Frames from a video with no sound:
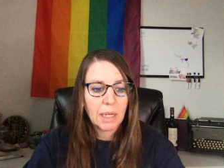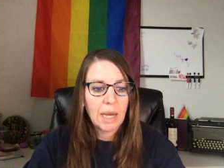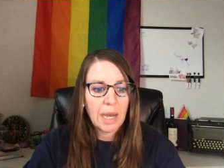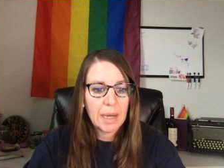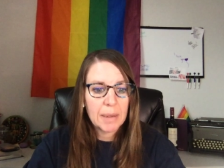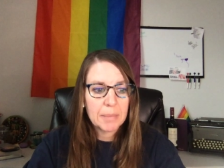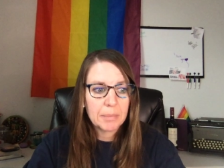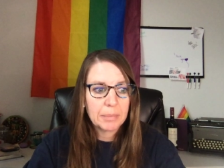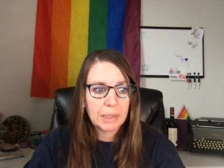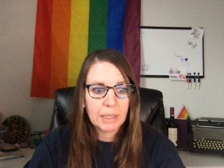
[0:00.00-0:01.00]

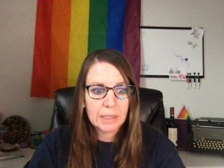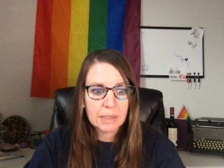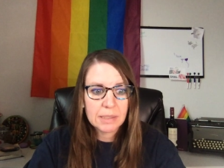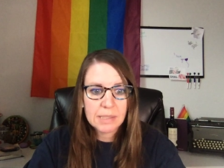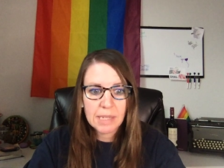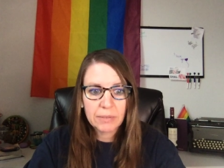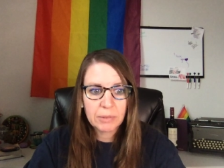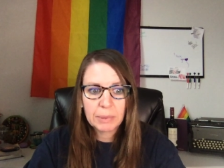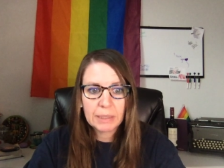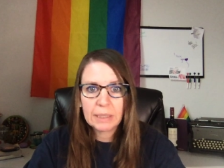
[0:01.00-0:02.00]
um, because
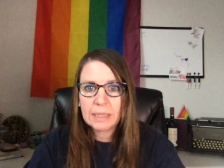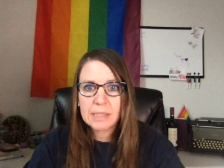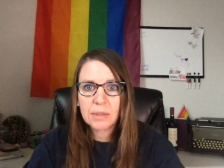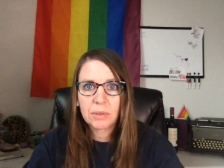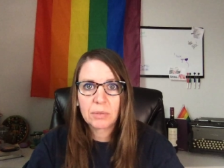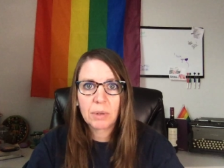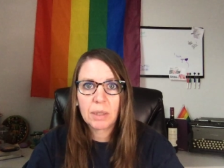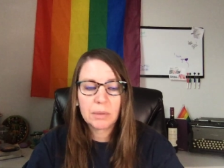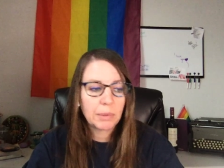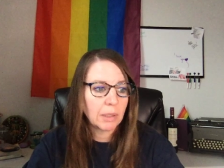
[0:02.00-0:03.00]
everybody eats on the
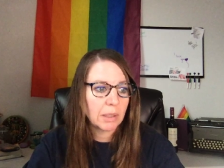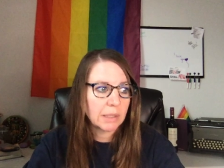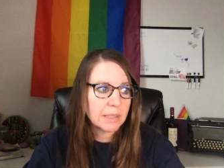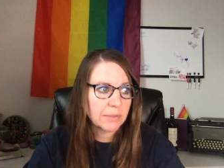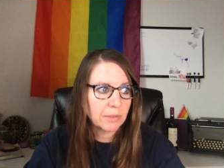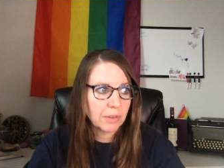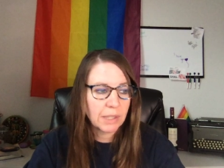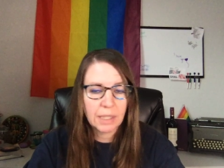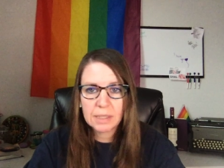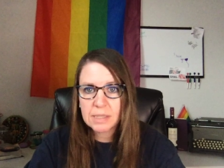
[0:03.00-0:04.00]
run and we all eat different
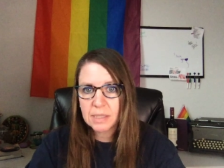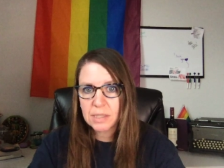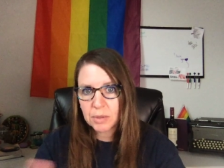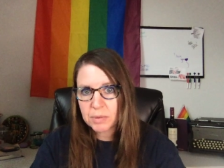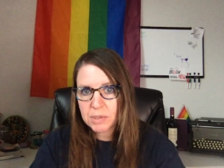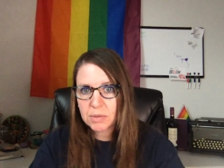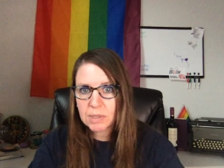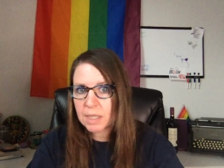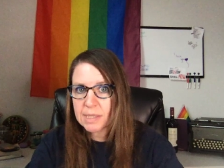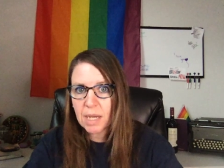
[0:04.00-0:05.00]
things. And so and so's
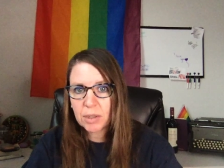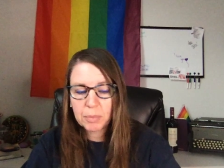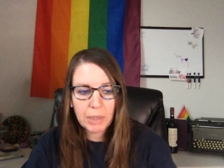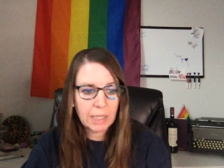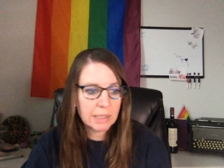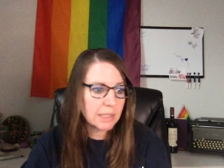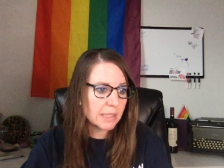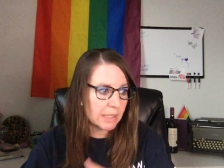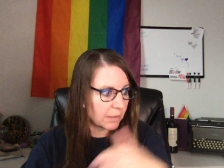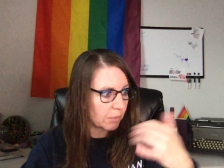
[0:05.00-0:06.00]
got soccer
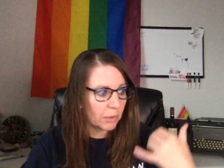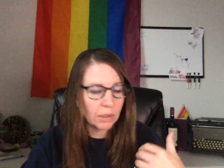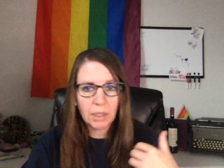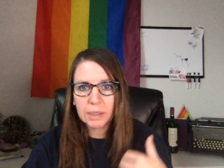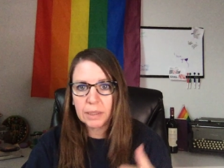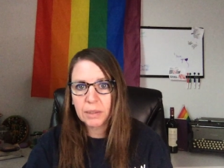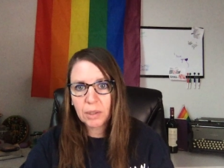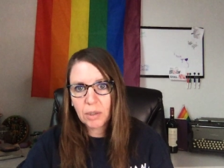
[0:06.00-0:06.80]
practice, and we're all eating in the